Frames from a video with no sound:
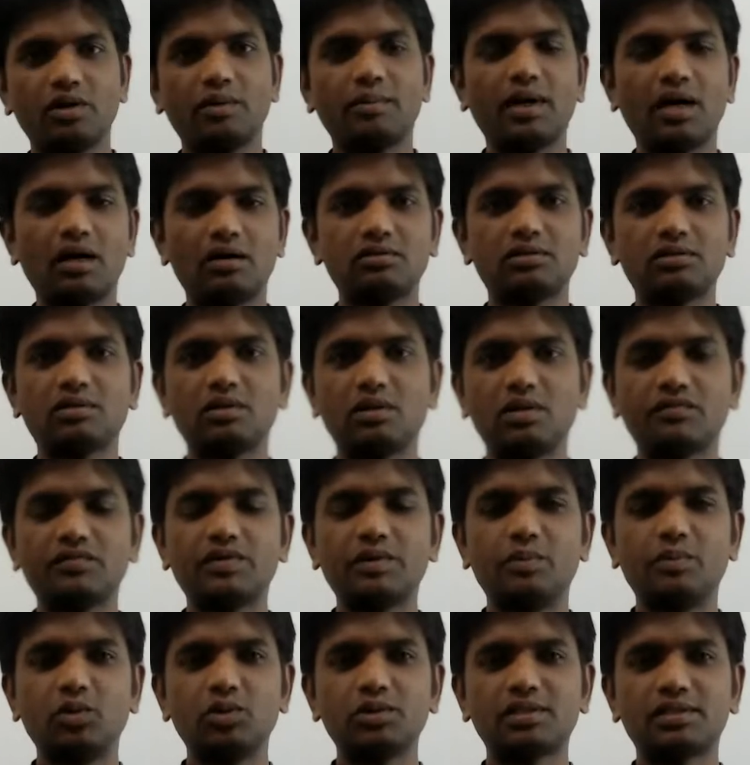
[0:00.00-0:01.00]
about one of the
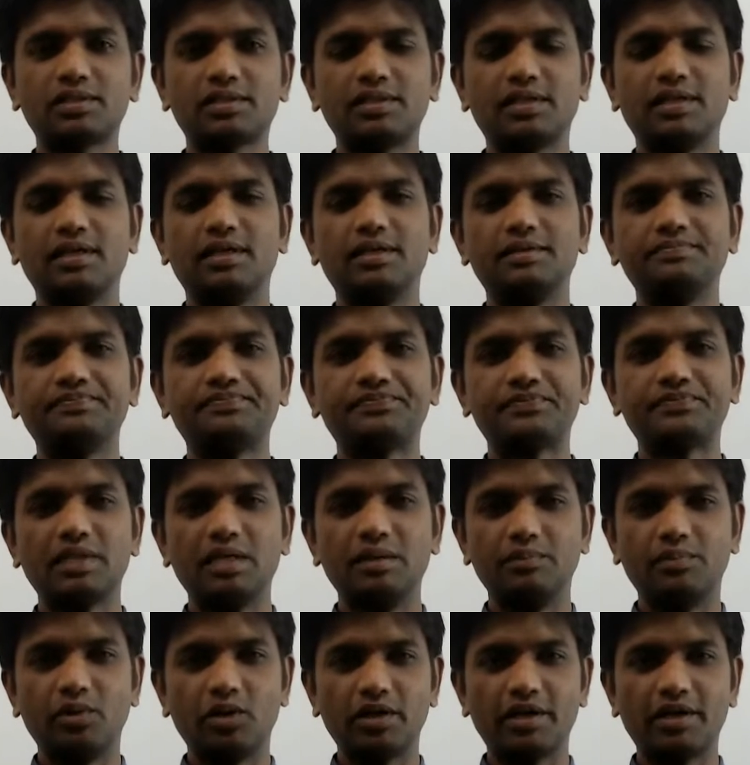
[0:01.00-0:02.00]
most
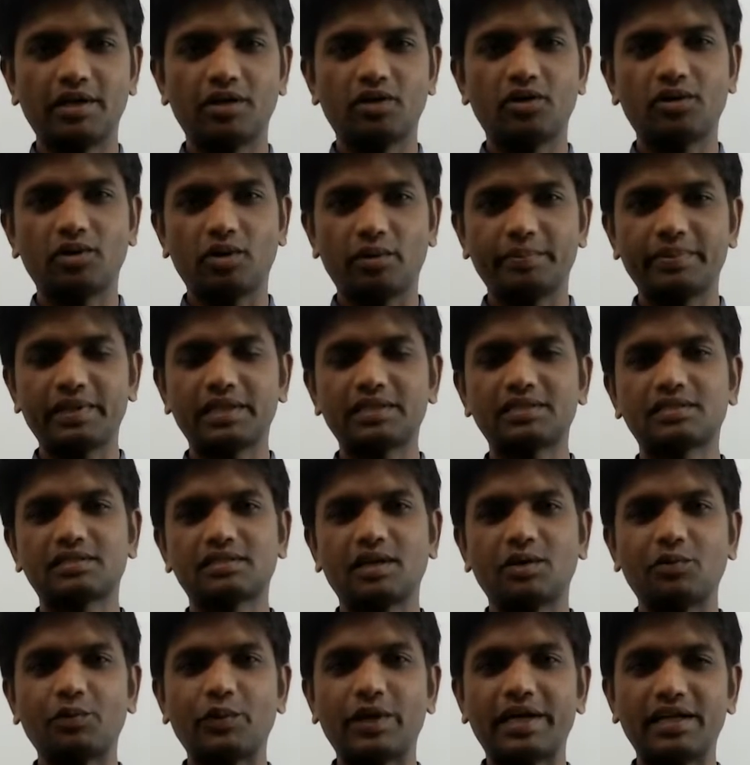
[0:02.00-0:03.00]
important topics
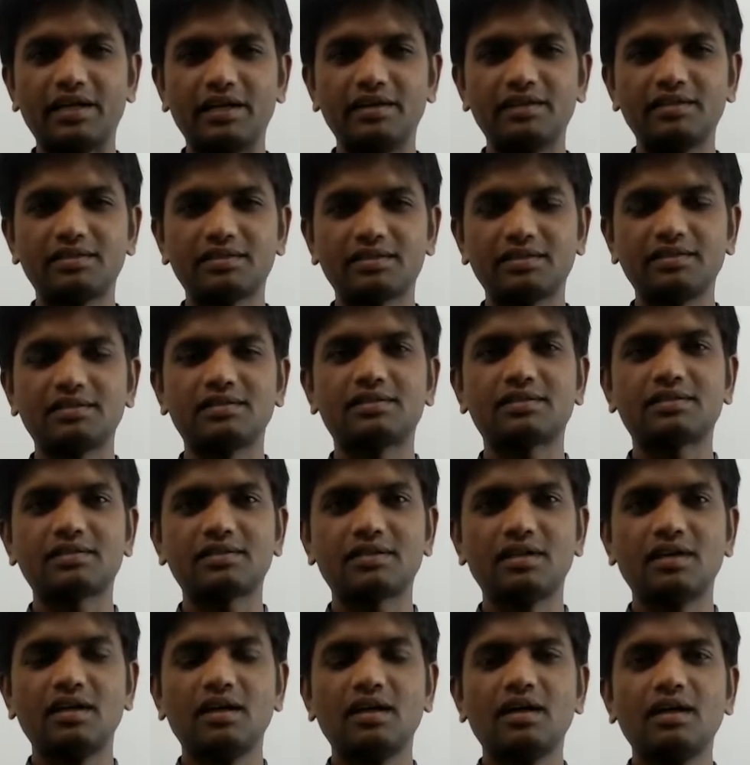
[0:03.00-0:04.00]
widely discussed,
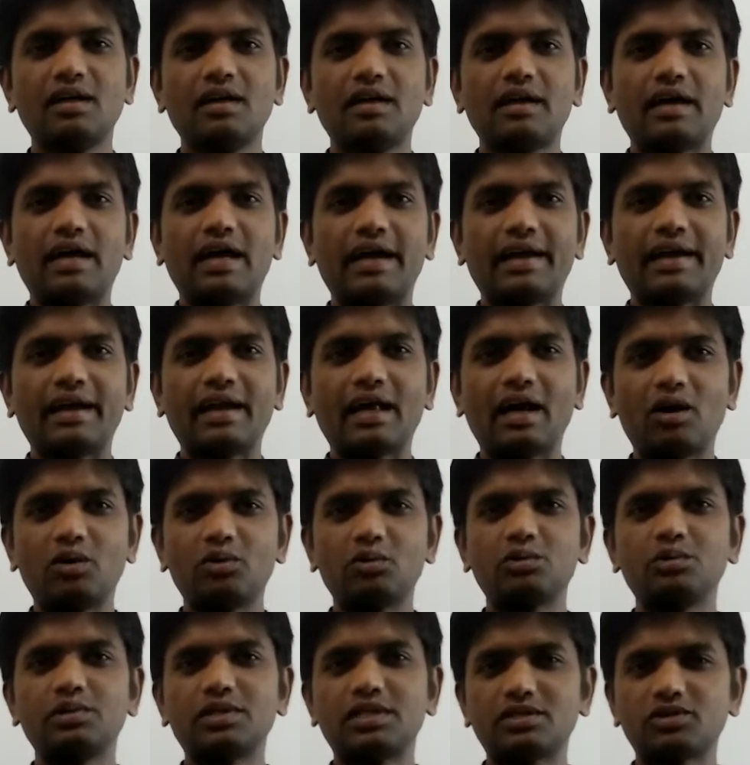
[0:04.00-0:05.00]
and
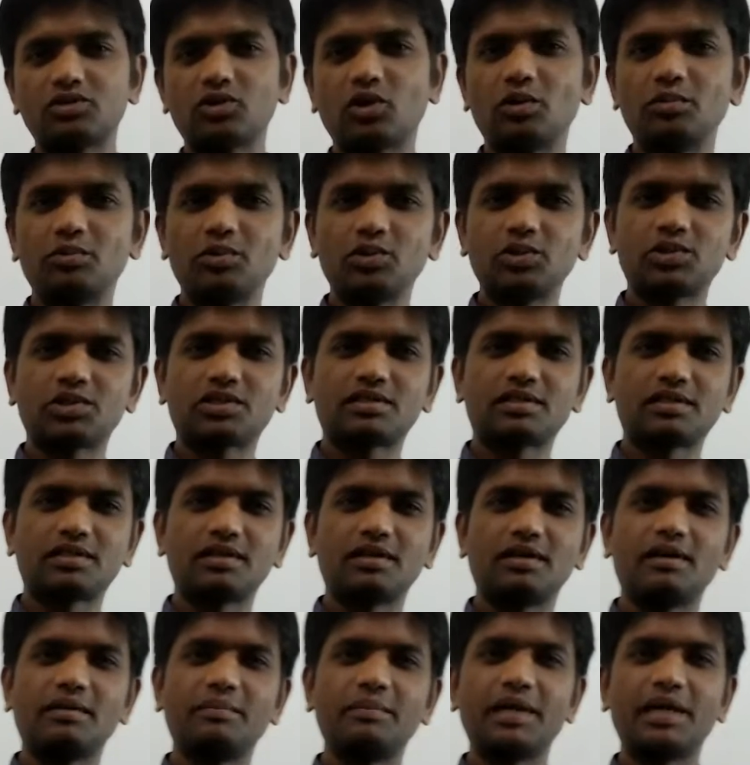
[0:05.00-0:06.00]
now it is almost
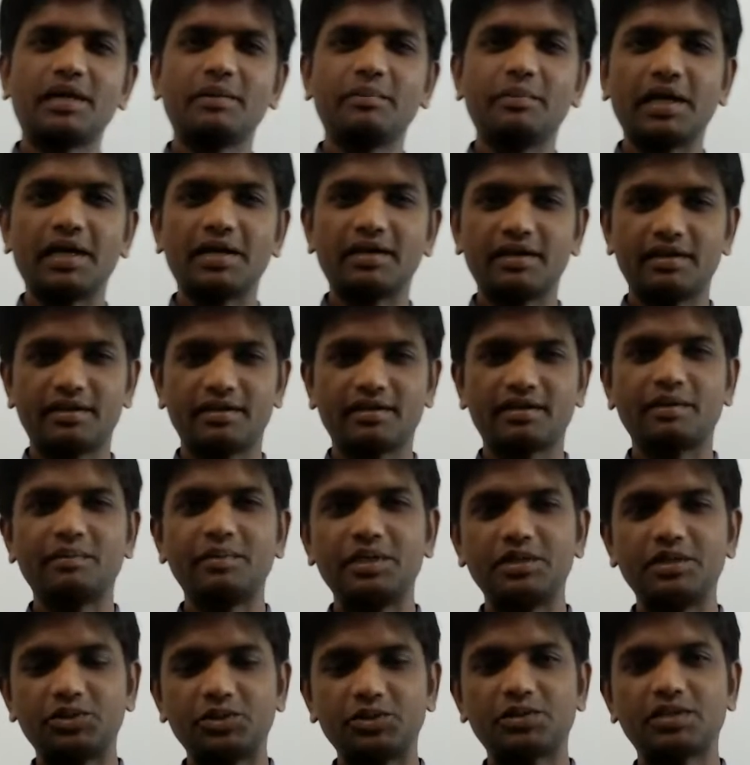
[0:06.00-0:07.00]
made a mandatory. I
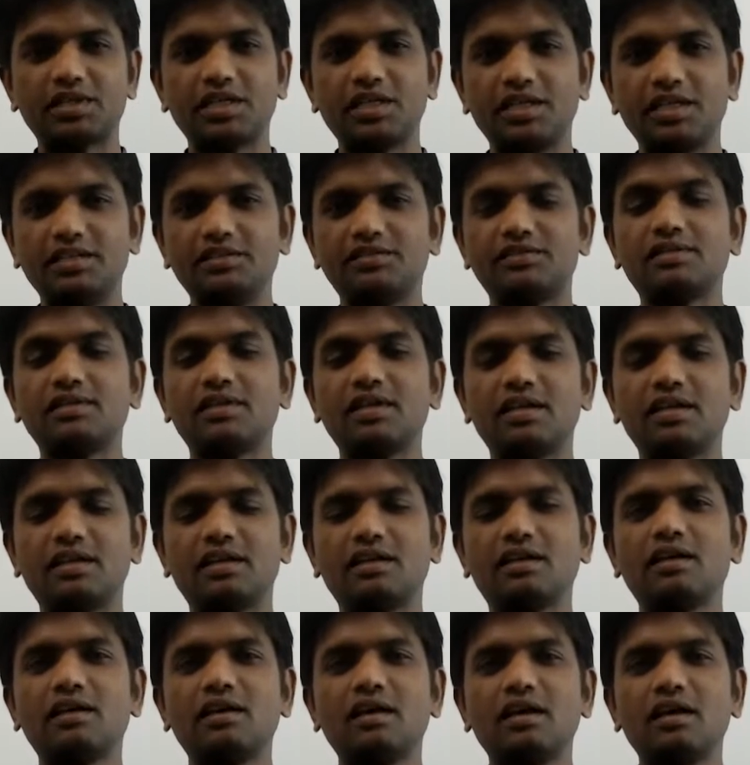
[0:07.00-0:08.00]
mean to say, internally,
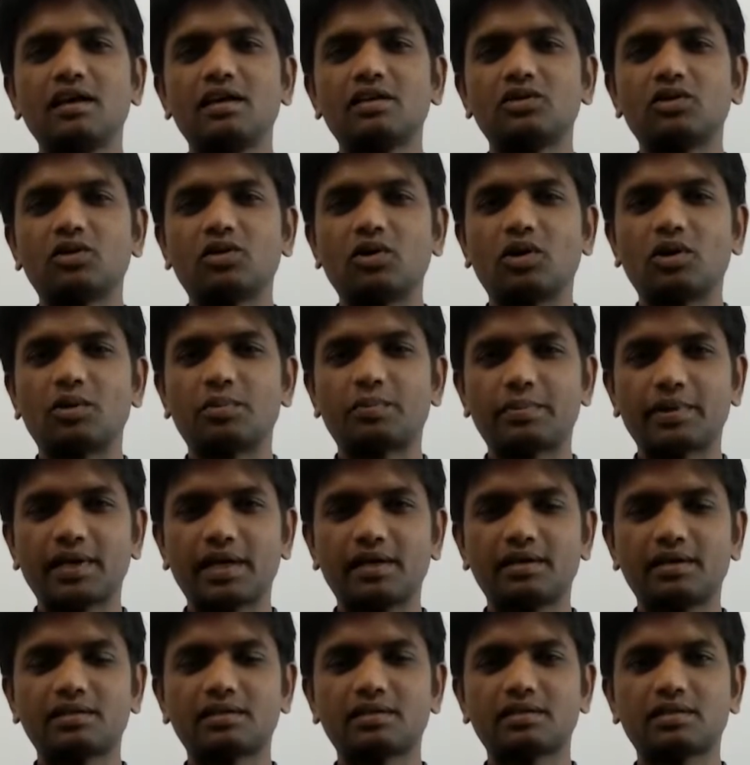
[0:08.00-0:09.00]
the
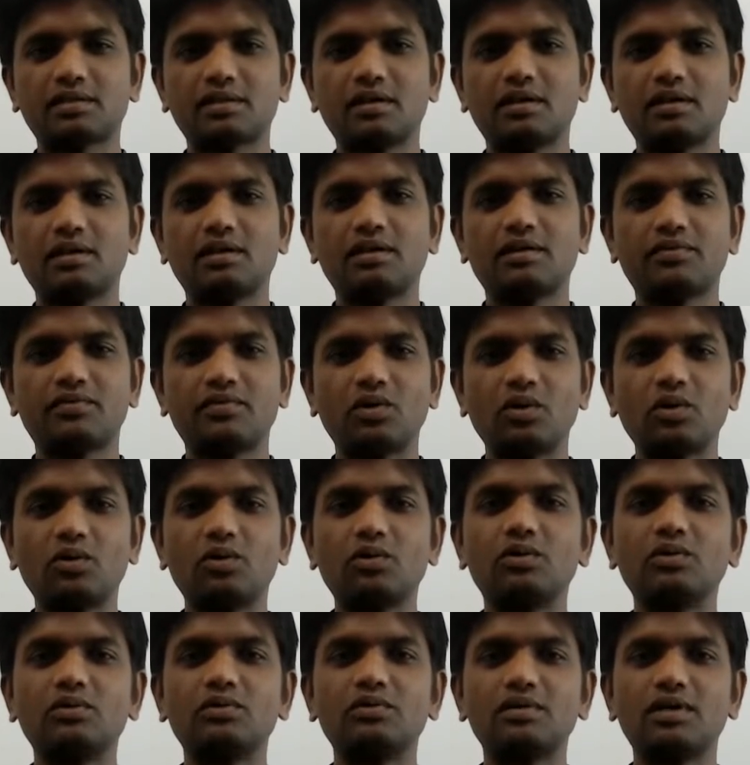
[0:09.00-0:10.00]
corporates
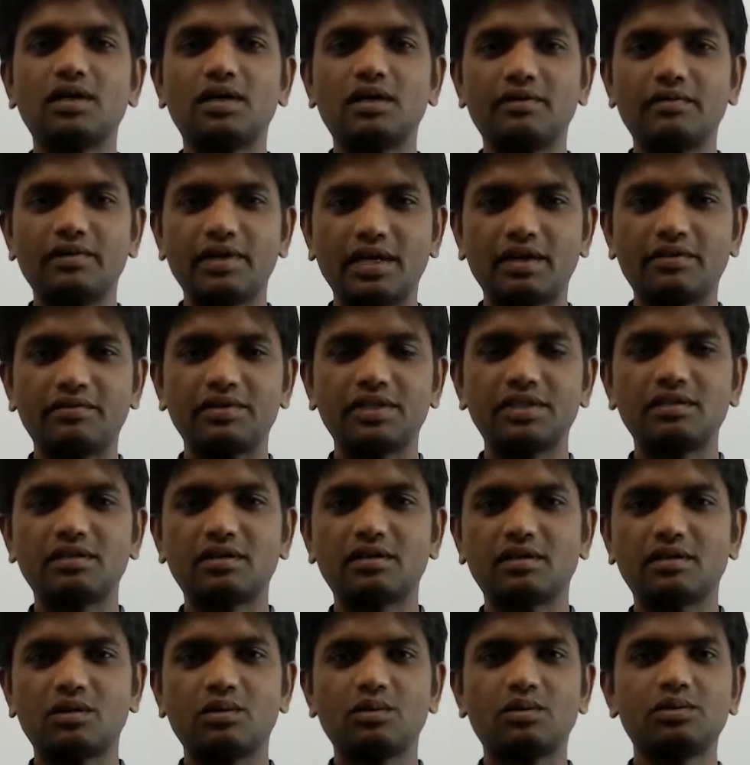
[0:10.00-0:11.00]
follow whenever they
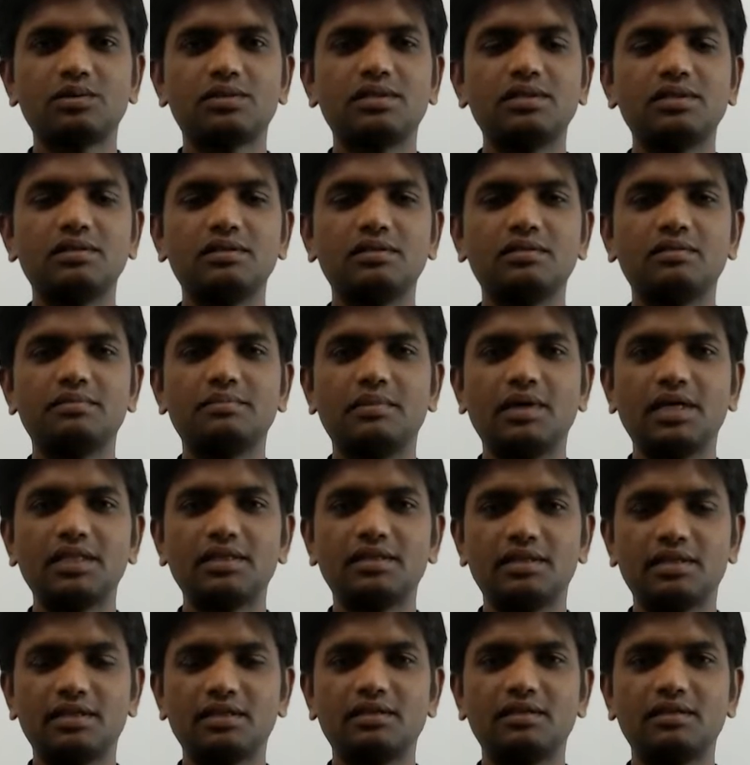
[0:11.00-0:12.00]
close the
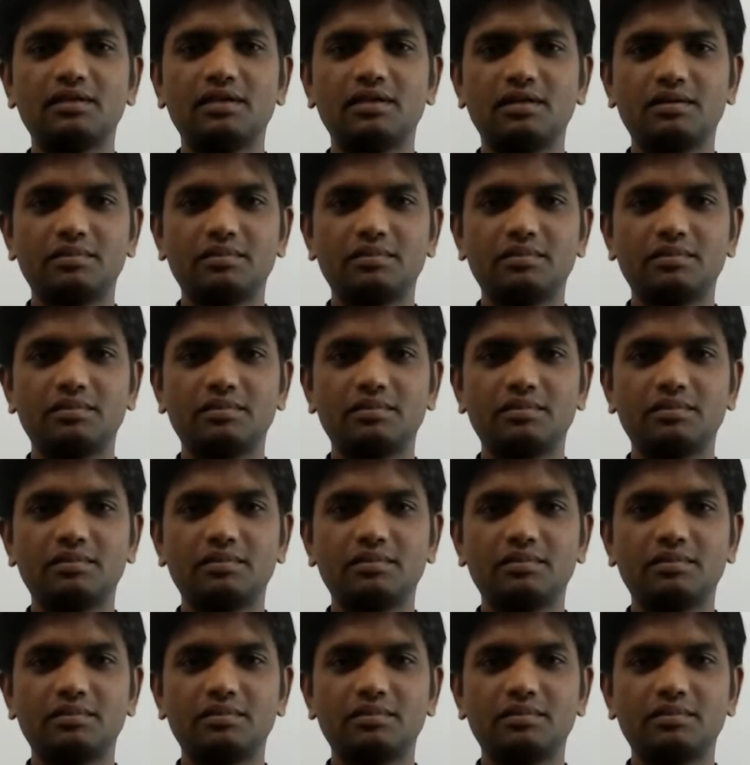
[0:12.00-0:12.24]
month end,